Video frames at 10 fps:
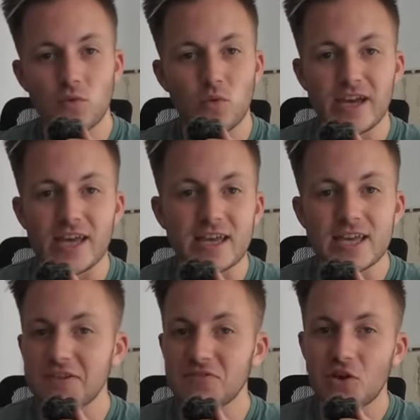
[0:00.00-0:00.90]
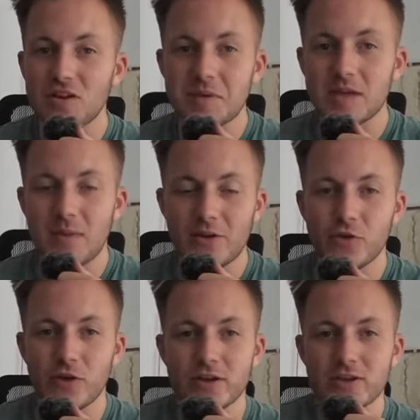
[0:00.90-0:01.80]
to wing it if you don't speak
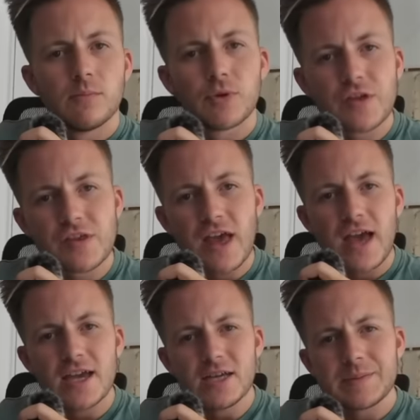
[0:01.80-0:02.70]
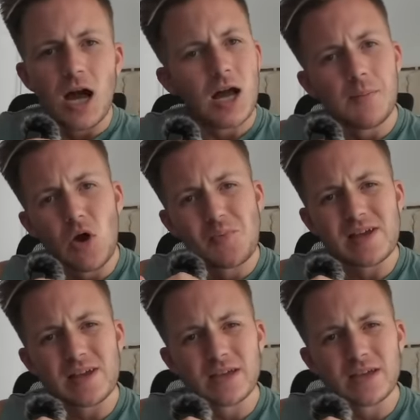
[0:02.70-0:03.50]
Mandarin. But today, I'm hoping